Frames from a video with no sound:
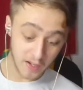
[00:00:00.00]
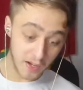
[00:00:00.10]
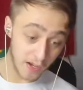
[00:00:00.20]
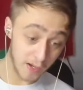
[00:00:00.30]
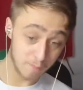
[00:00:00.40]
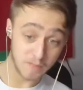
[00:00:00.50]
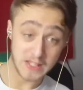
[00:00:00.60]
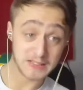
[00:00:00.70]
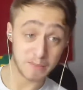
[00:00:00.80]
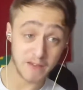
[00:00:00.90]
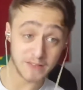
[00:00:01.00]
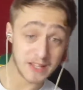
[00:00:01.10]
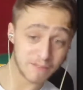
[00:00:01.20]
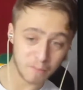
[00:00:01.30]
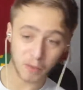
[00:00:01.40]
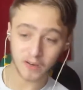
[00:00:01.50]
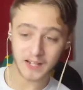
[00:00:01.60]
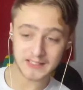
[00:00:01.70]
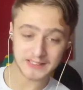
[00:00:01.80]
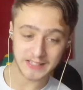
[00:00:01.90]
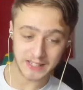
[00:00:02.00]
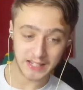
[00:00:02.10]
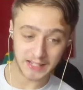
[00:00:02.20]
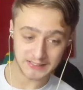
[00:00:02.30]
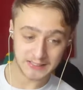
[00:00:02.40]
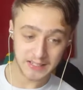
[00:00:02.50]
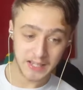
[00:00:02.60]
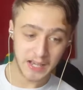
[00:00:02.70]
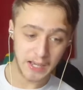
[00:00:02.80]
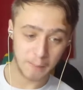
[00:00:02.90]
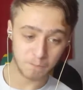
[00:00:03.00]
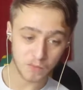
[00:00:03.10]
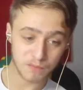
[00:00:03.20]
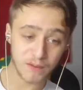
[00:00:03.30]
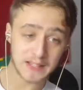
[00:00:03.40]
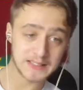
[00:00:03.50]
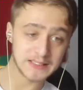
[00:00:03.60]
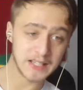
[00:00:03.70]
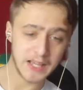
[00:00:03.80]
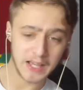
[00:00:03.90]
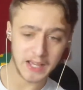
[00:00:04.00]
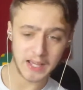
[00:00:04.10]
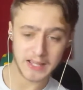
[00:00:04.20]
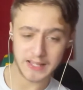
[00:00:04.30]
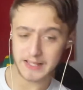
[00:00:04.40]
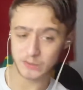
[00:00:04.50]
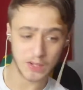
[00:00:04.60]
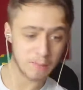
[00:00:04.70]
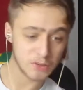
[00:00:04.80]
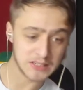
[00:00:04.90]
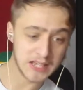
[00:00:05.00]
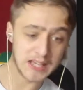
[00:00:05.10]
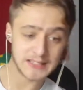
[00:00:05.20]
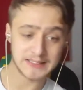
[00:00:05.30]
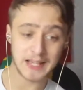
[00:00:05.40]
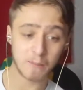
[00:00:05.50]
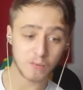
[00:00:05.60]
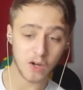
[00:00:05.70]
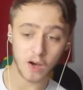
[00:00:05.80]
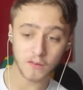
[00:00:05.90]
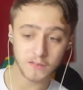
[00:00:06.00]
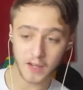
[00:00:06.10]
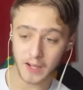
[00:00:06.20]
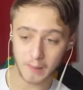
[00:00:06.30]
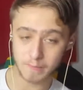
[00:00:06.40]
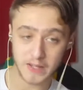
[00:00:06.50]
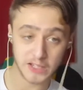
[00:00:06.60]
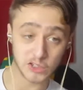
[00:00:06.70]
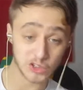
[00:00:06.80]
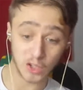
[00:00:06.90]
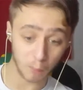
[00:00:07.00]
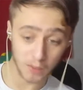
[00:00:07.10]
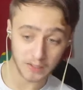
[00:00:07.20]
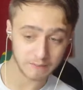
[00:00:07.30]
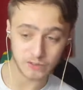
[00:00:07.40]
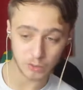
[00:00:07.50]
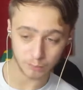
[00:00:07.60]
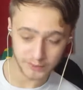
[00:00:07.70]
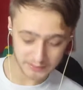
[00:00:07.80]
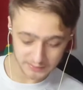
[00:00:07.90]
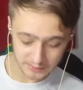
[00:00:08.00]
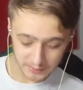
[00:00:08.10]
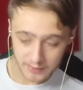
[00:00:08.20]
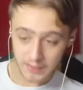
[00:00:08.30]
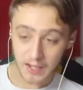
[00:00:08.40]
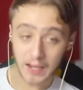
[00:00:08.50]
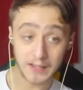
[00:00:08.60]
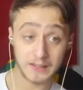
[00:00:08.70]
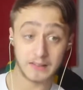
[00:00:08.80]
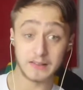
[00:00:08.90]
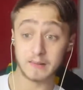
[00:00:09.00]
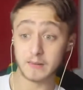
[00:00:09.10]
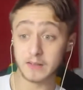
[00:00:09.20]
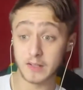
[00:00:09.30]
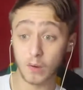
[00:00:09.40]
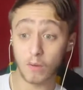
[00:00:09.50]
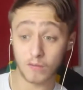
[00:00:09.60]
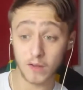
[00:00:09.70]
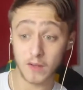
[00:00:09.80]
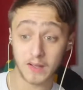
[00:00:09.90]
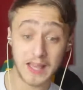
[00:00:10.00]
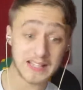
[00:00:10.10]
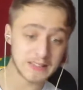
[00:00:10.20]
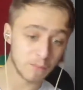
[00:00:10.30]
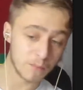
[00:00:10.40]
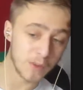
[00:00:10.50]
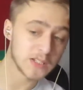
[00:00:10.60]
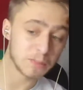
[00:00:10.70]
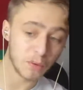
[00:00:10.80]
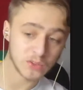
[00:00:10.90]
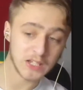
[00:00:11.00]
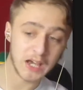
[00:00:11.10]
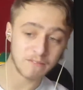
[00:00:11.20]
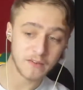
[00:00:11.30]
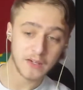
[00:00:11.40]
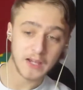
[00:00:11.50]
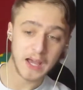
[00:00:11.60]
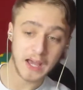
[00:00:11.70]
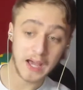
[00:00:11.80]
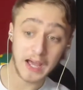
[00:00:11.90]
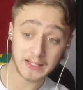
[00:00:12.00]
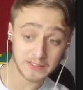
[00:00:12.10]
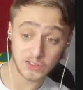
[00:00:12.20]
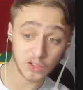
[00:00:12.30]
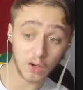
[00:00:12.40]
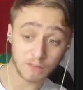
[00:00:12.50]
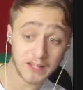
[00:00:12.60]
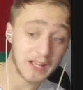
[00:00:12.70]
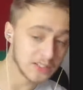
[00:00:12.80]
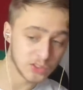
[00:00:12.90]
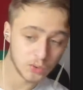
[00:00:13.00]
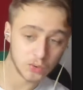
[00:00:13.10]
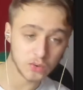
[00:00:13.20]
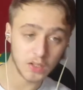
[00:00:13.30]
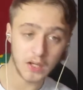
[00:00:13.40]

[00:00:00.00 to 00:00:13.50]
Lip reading: It's a bit of a different podcast today as Fadz is unable to get his camera on. It's just not working for some reason. And the other guest that we were supposed to have had sort of cancelled.